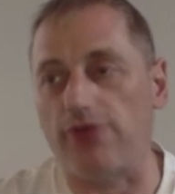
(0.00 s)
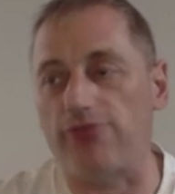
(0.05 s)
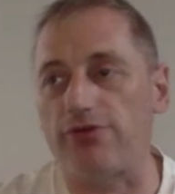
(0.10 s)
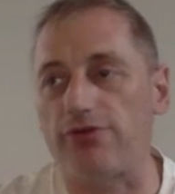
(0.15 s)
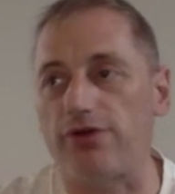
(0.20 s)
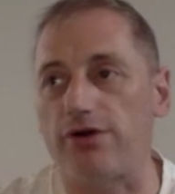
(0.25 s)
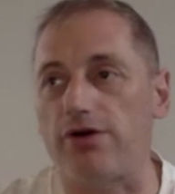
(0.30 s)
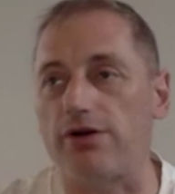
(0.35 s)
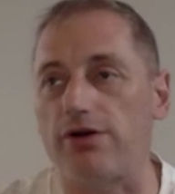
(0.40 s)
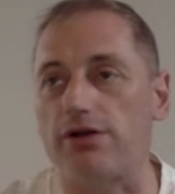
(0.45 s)

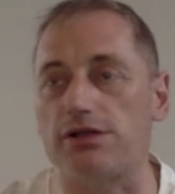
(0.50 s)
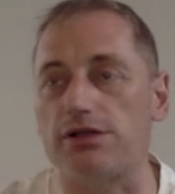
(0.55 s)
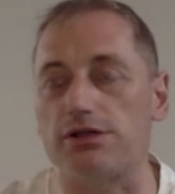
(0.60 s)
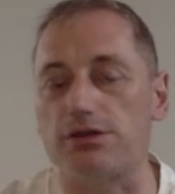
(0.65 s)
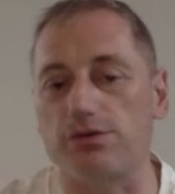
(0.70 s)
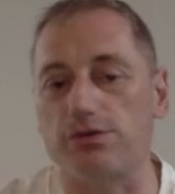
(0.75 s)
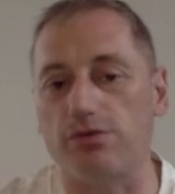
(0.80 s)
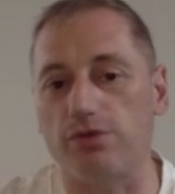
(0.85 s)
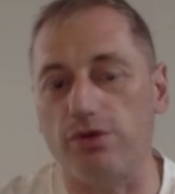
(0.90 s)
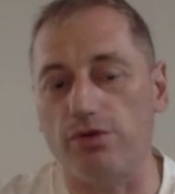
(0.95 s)
artists
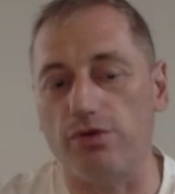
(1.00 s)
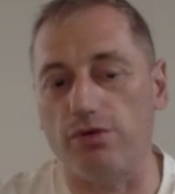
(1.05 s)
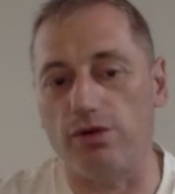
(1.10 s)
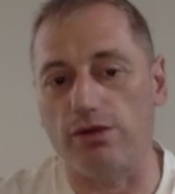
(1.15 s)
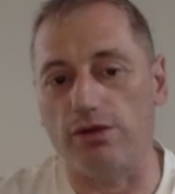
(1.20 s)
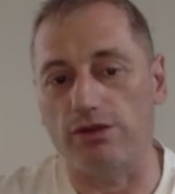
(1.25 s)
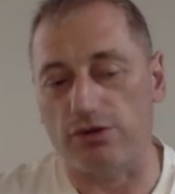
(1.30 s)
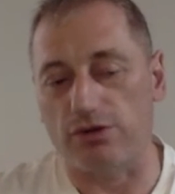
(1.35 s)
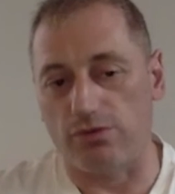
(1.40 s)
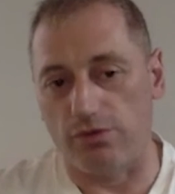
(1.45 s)
who
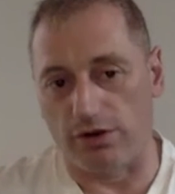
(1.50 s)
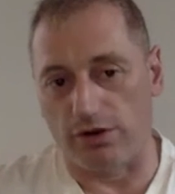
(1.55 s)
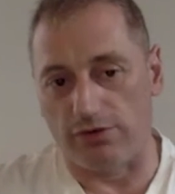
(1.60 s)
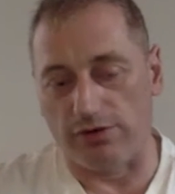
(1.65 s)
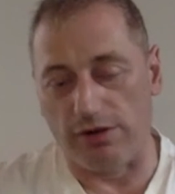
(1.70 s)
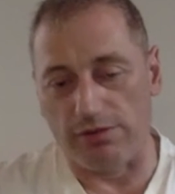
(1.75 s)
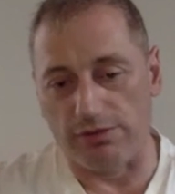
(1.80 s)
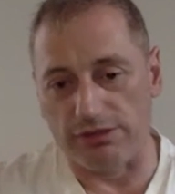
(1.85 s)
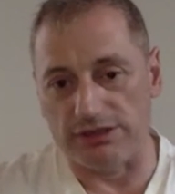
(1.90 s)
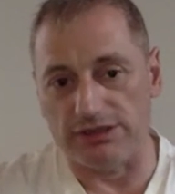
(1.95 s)
want to work
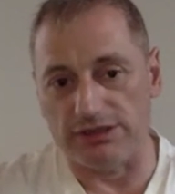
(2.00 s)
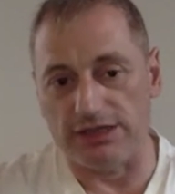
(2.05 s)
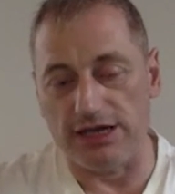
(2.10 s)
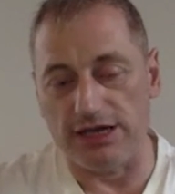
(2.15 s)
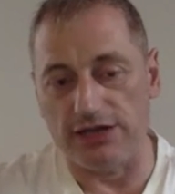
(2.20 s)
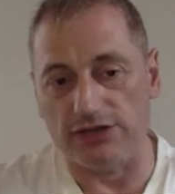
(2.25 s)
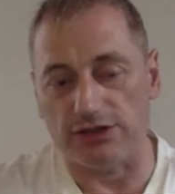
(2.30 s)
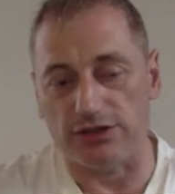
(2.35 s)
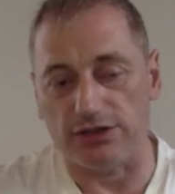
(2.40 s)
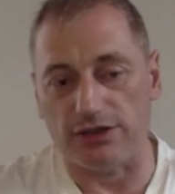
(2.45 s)

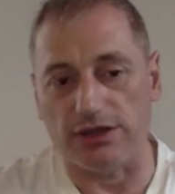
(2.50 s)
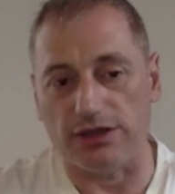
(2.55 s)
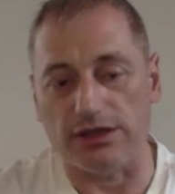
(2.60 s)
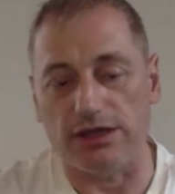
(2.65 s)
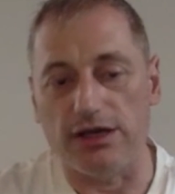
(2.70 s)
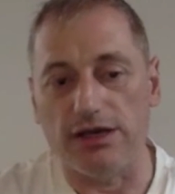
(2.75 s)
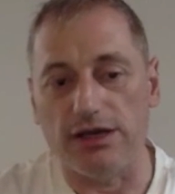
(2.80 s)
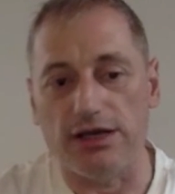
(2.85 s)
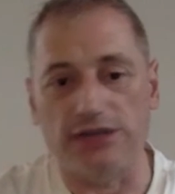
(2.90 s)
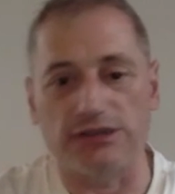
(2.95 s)
representationally,
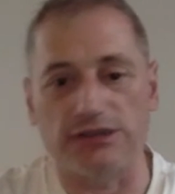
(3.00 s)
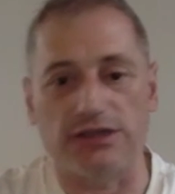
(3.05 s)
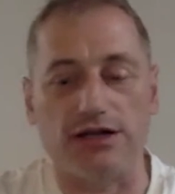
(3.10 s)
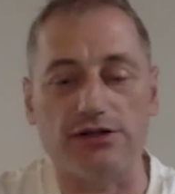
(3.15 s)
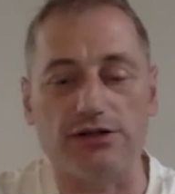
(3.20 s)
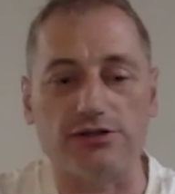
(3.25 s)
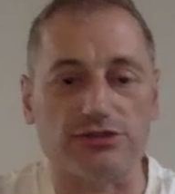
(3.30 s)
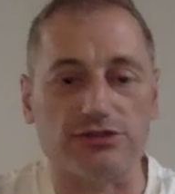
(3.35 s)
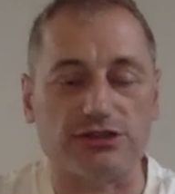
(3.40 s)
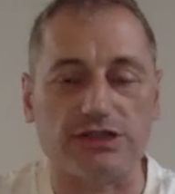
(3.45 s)
is to
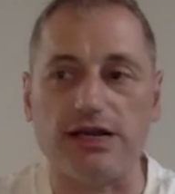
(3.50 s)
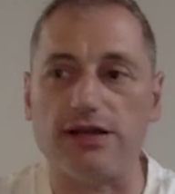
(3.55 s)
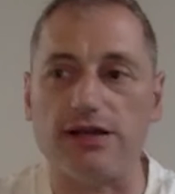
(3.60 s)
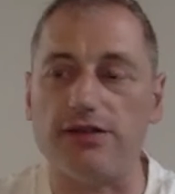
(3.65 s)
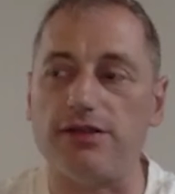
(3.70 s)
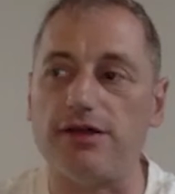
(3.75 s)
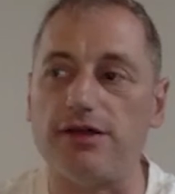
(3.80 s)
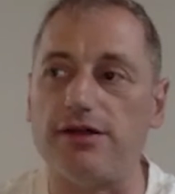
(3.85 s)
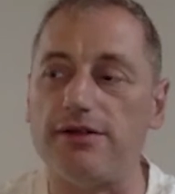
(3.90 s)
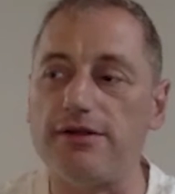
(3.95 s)
understand
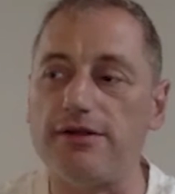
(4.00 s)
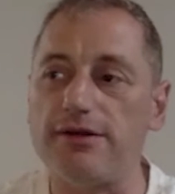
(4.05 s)
that